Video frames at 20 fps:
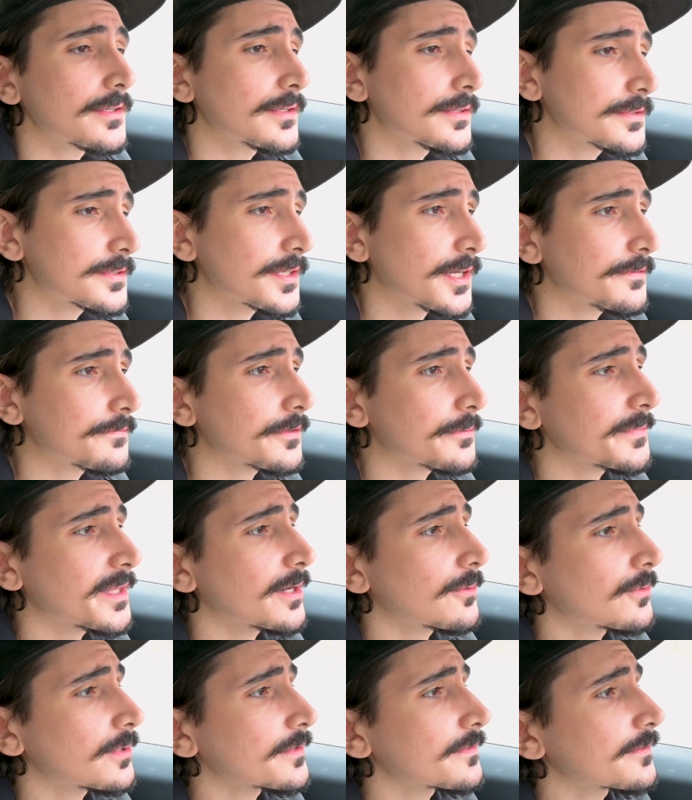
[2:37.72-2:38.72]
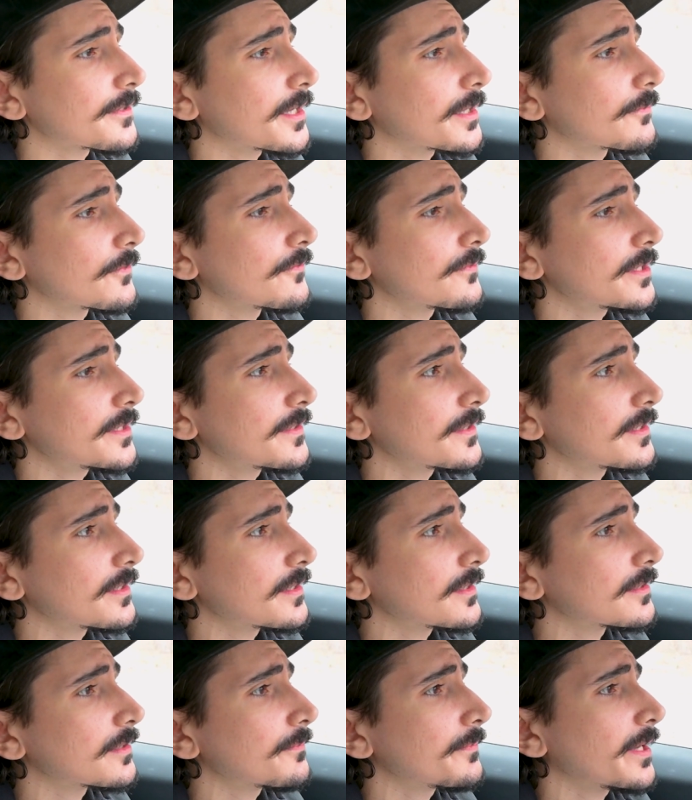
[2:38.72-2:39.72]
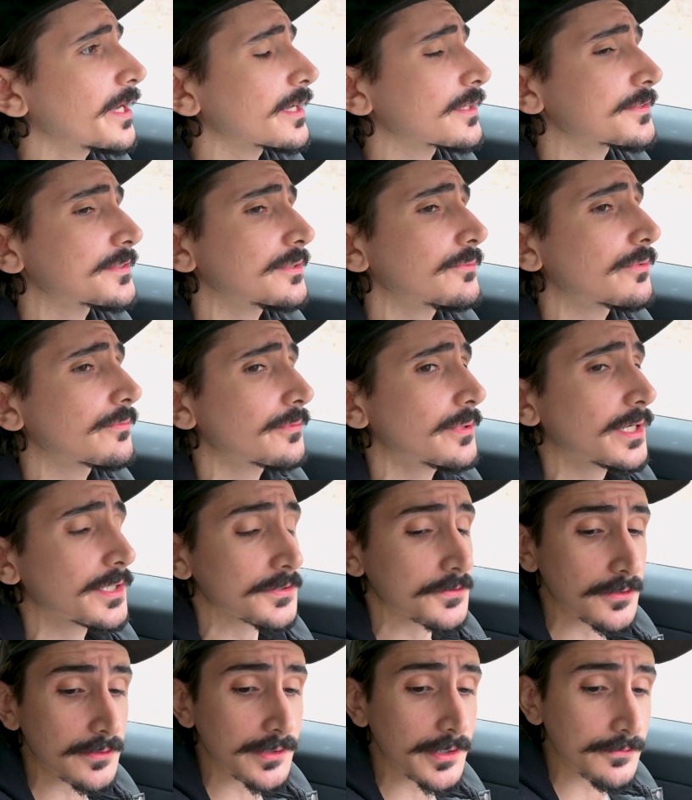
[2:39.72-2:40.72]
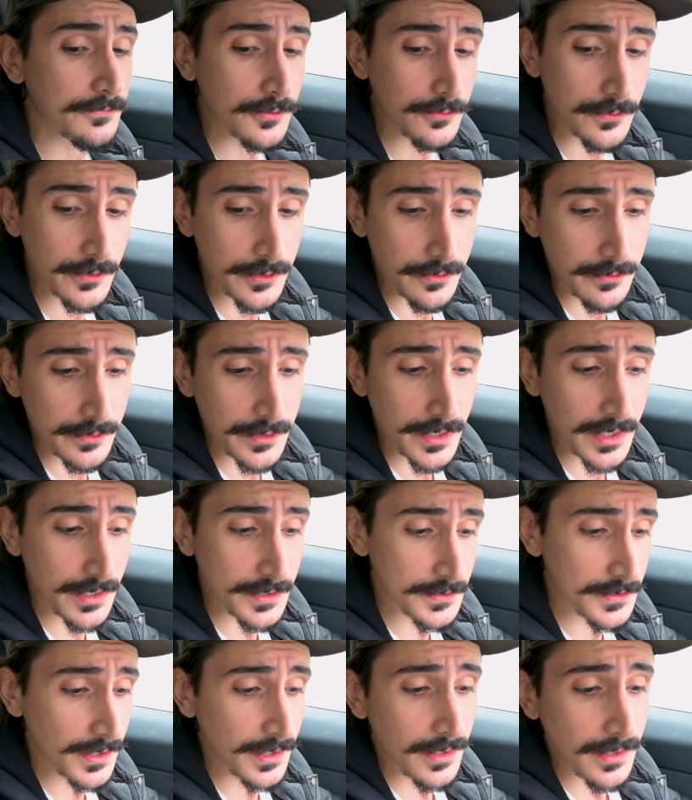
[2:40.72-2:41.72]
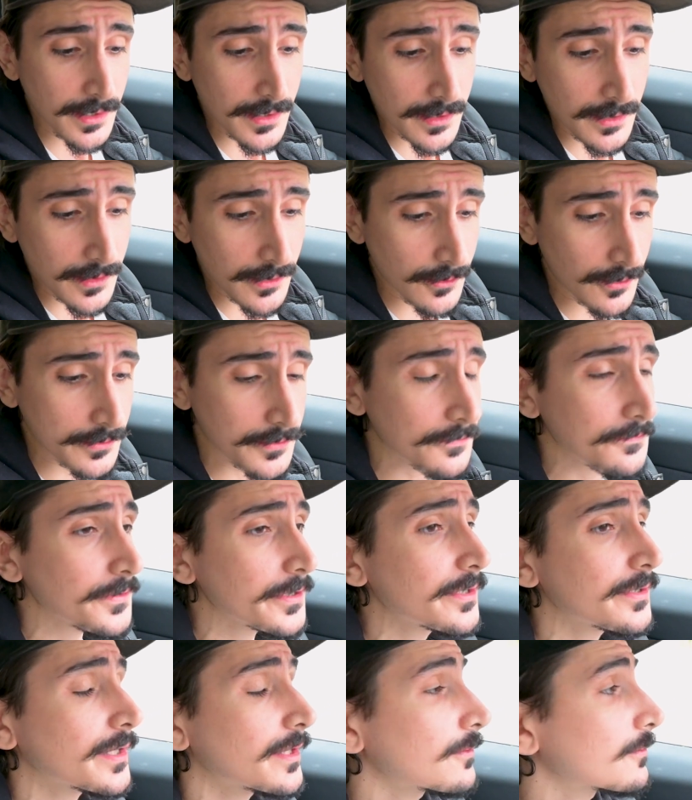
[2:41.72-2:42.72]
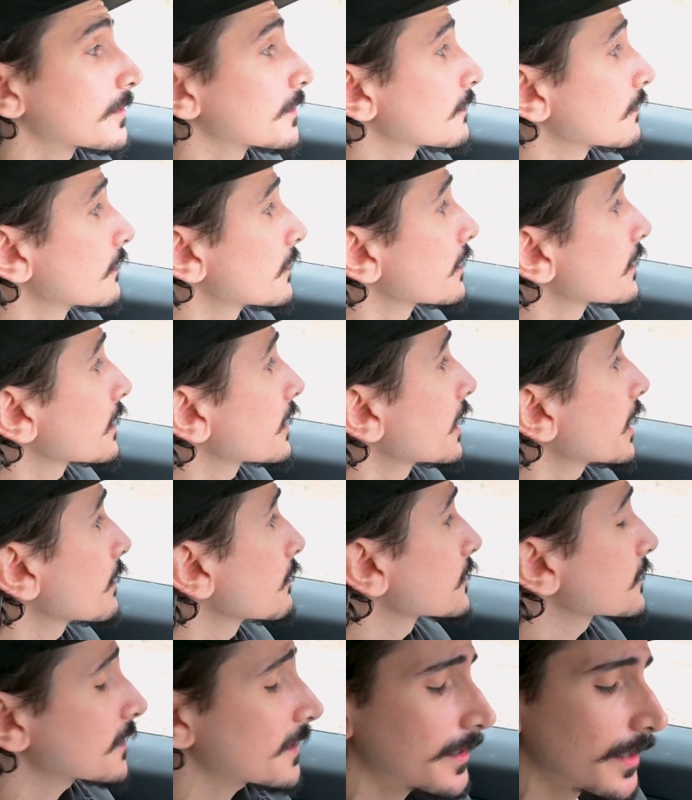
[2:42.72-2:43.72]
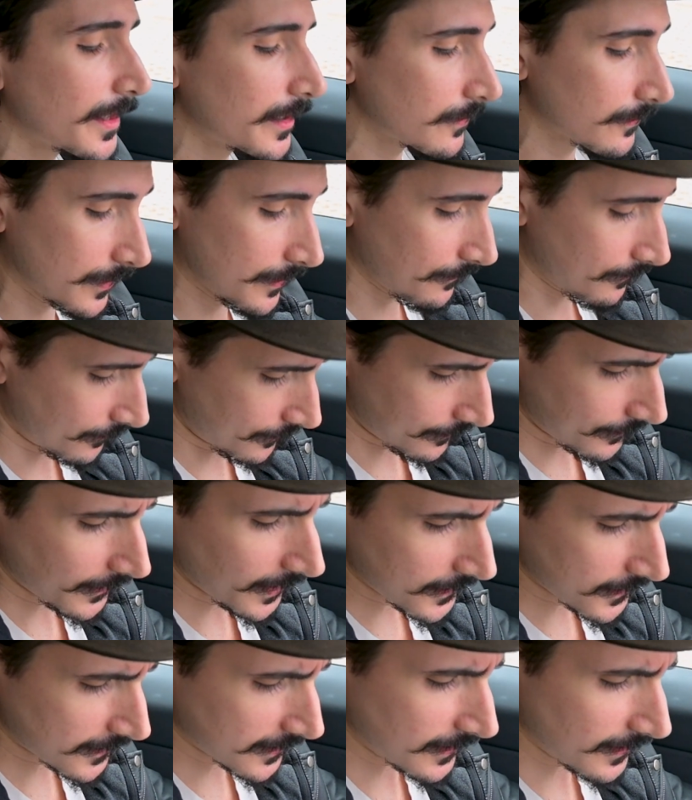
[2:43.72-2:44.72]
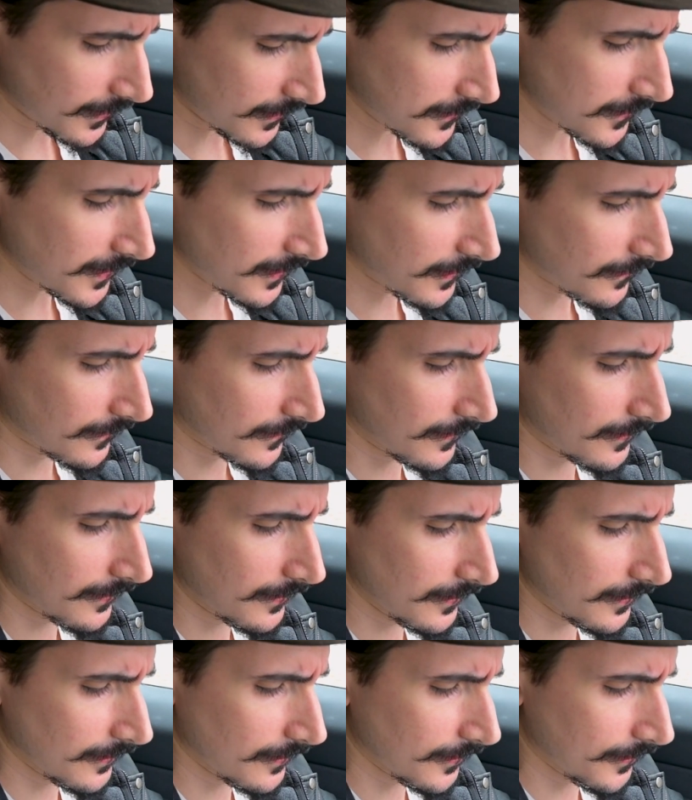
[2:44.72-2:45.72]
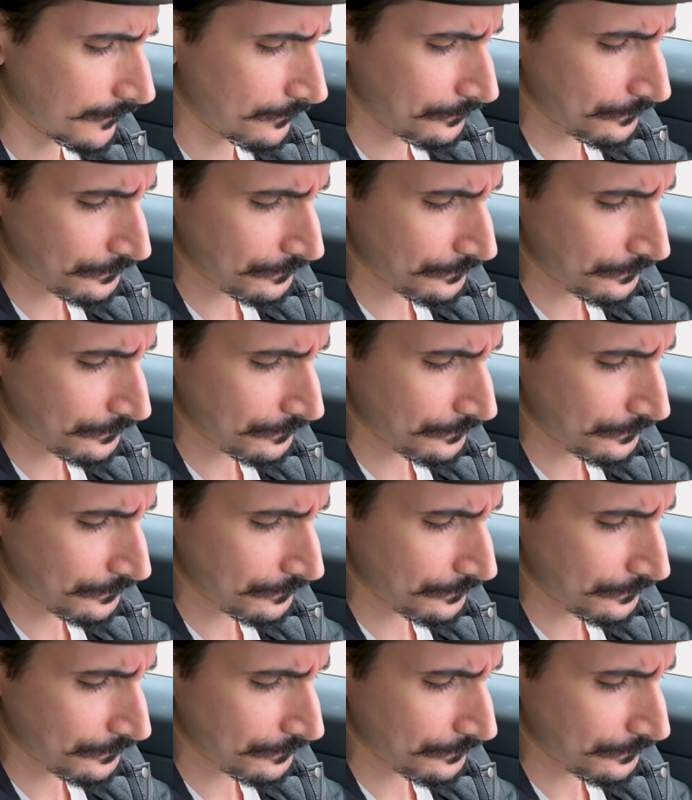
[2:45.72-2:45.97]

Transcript: Aside from that one time when we did it in the backseat with Rockstar Life on Word Three Eyes, we'll have to figure out where the cameras. Anyway, let's get into the.